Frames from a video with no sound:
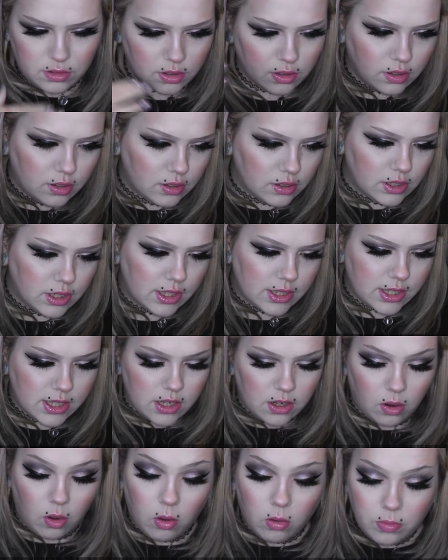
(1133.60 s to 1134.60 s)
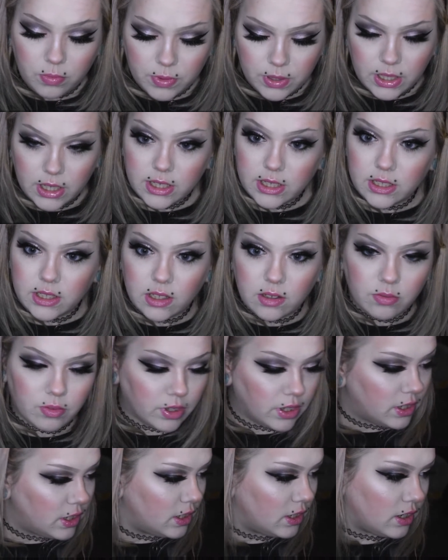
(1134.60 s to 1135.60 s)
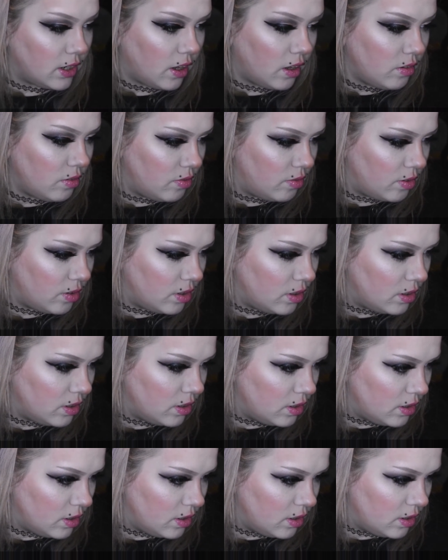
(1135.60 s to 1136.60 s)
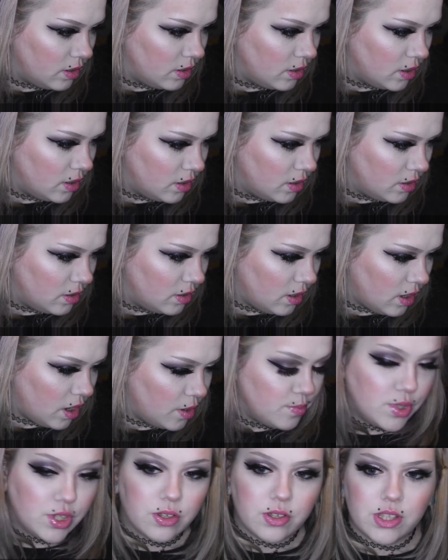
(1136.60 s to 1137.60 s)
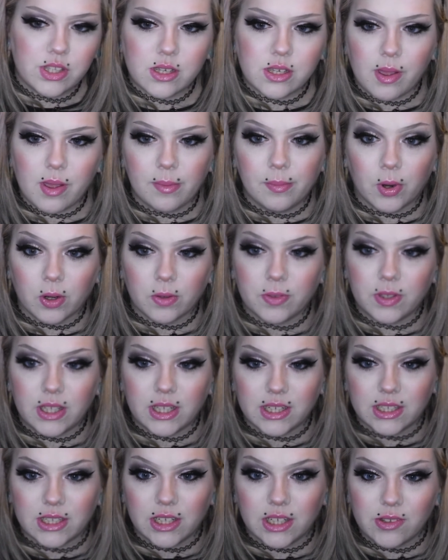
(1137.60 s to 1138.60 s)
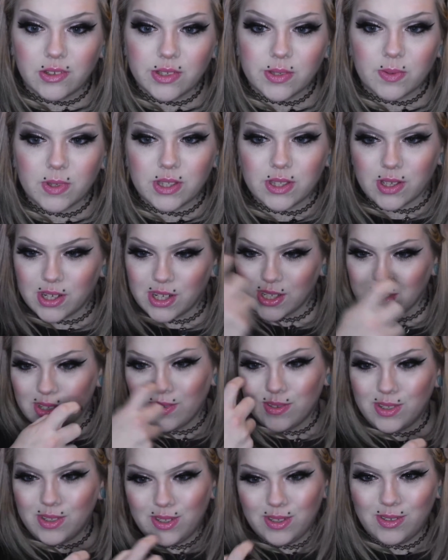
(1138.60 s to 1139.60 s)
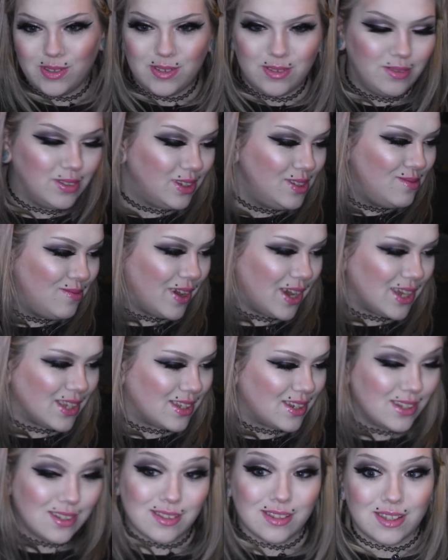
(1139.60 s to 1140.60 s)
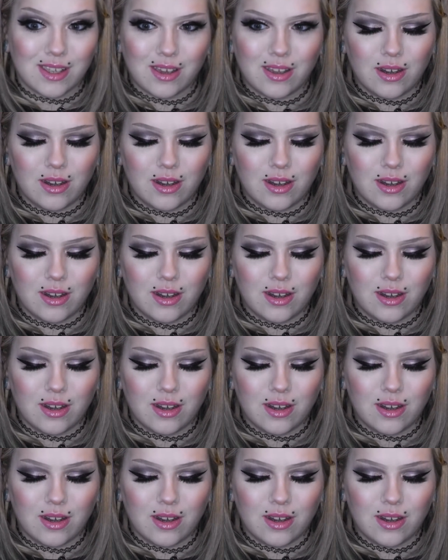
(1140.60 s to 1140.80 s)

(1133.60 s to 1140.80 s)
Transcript: That's it. Hopefully I did that fine and enough. I'm so used to my Morphe continuous one, so I just go really fast and it's good.